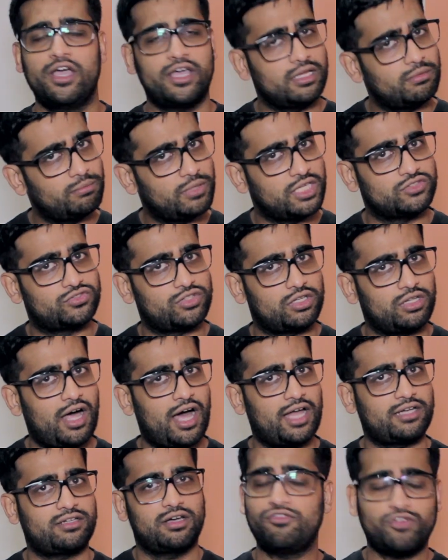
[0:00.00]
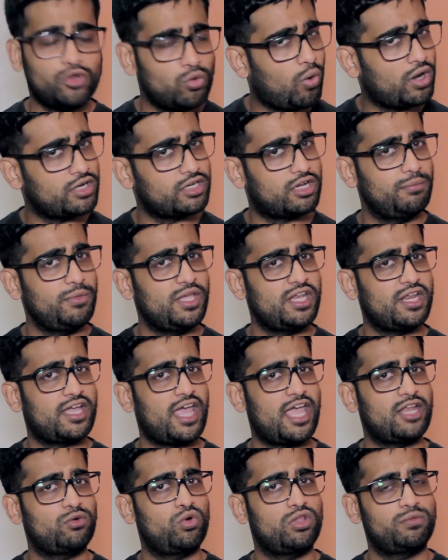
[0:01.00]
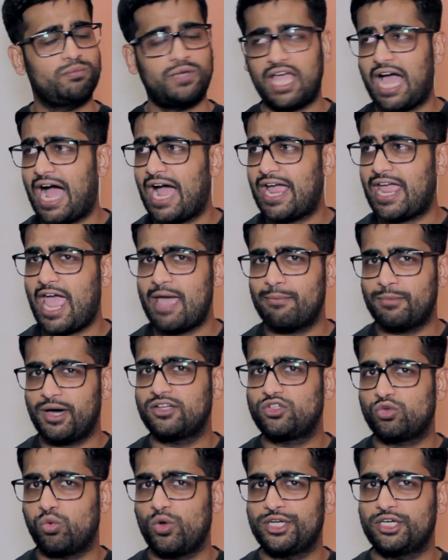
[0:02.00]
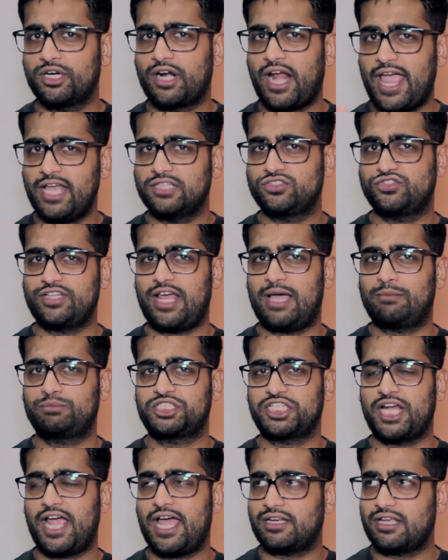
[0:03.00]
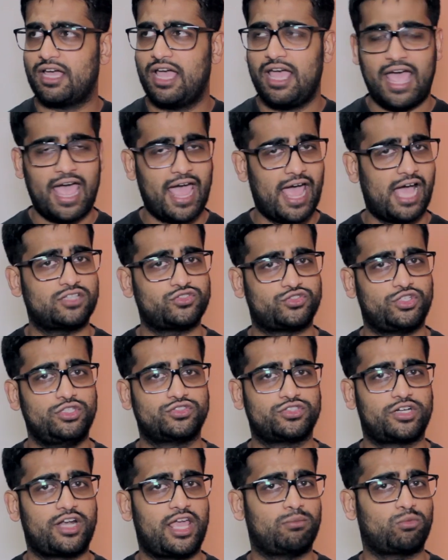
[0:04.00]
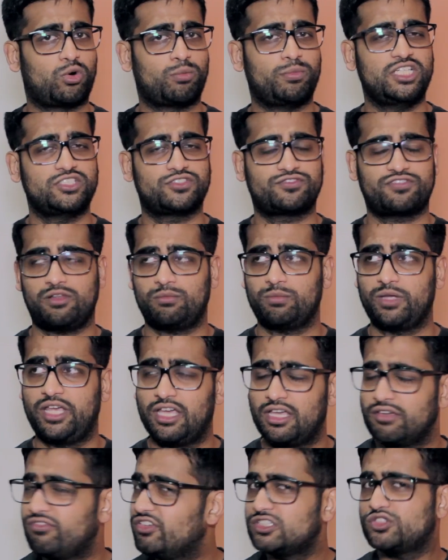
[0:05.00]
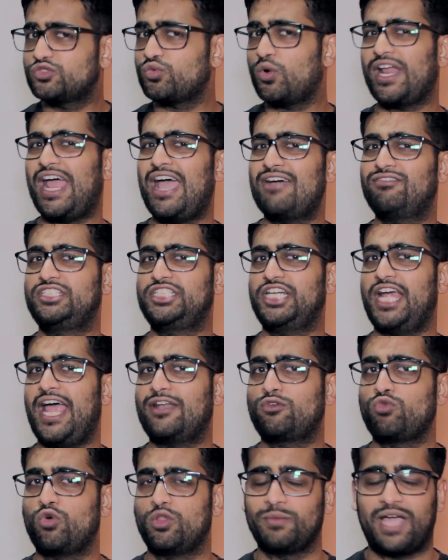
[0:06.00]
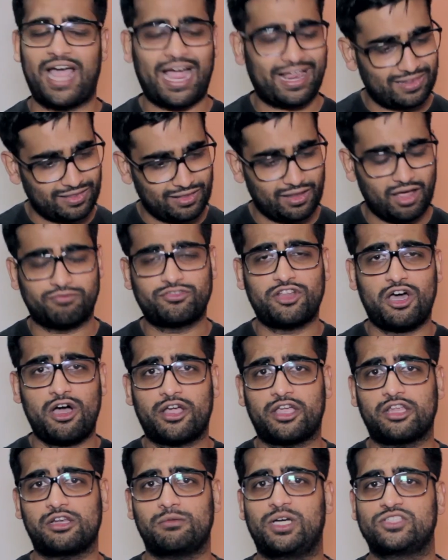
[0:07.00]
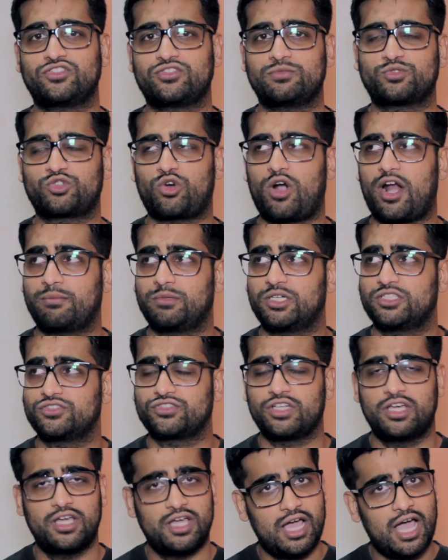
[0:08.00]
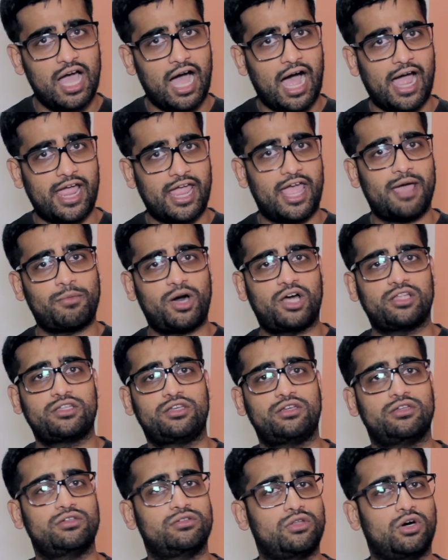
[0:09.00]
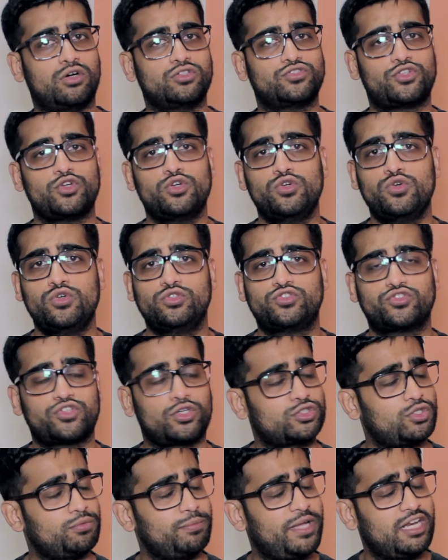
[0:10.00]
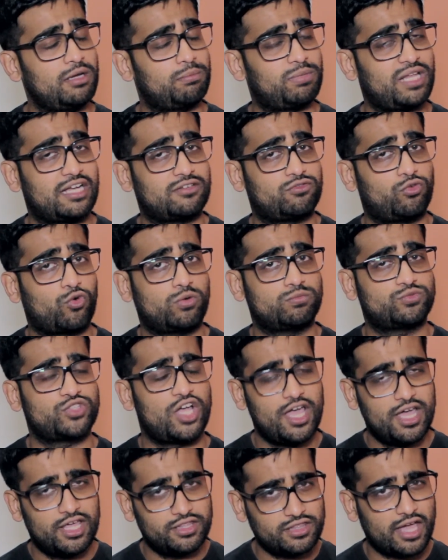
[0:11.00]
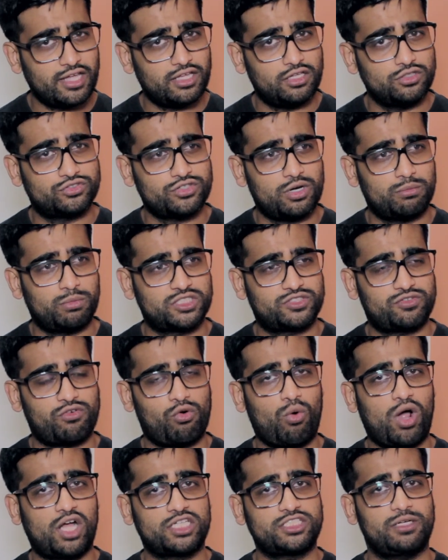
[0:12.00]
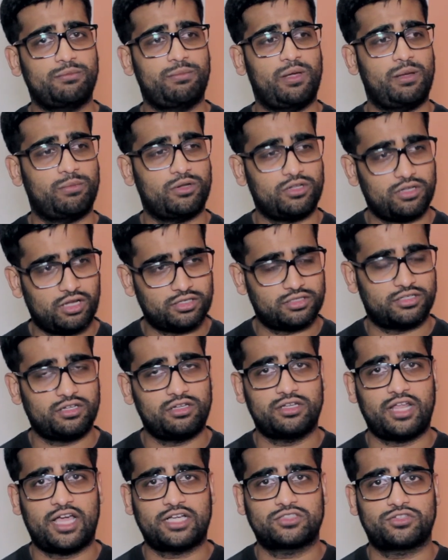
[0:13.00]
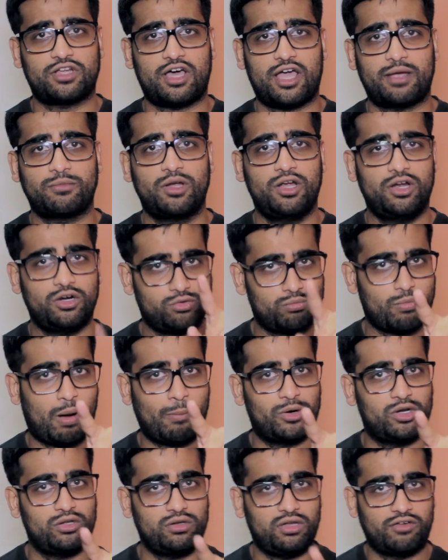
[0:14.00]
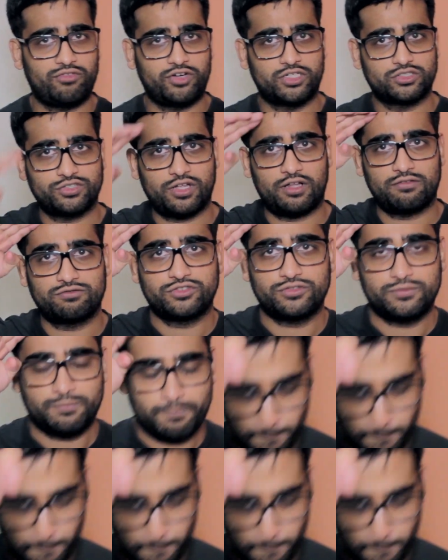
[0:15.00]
It means a lot. If you want to communicate with me, I am on Twitter and Snapchat as username RameezFilmGeek. If you just want to have a chat with me, I love talking to my subscribers. I am on those 2 social media platforms. Thank you so much for watching, people. Until next time, remember to love yourselves.